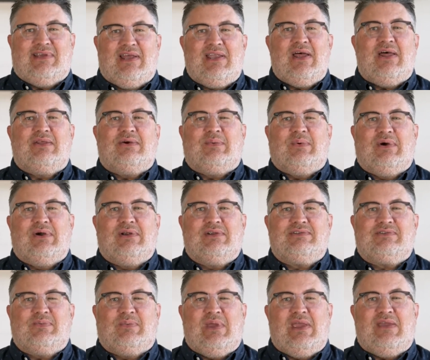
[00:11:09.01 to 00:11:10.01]
In other
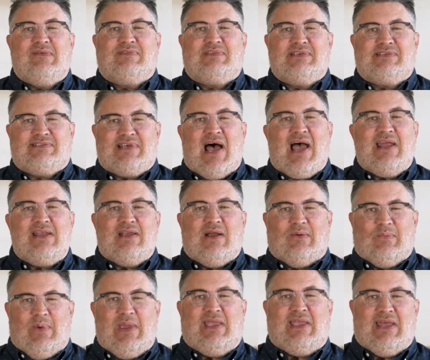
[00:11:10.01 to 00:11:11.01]
words, we've designed
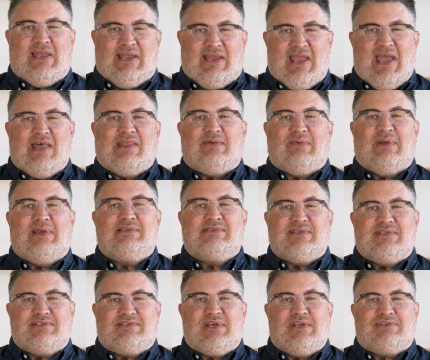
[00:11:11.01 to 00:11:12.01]
our weekend gatherings
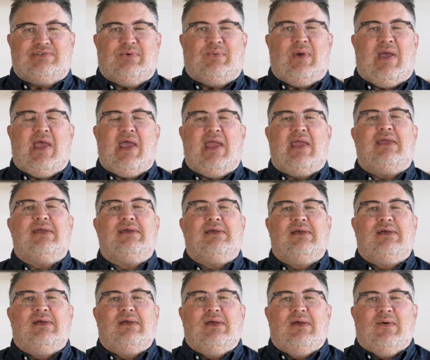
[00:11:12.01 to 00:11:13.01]
in such a way
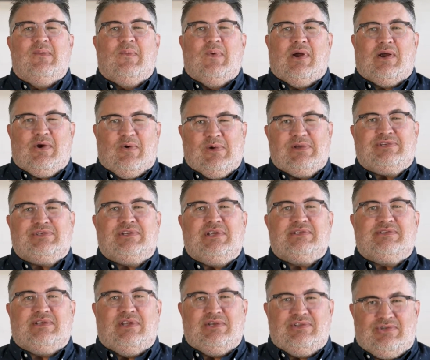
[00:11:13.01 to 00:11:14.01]
where
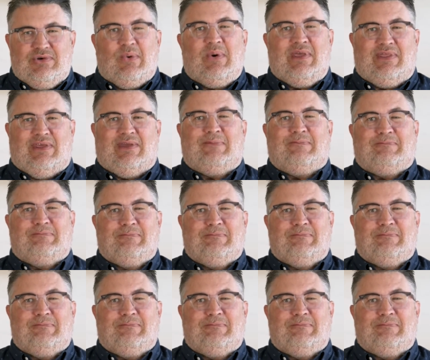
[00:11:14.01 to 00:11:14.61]
Christians enjoy them.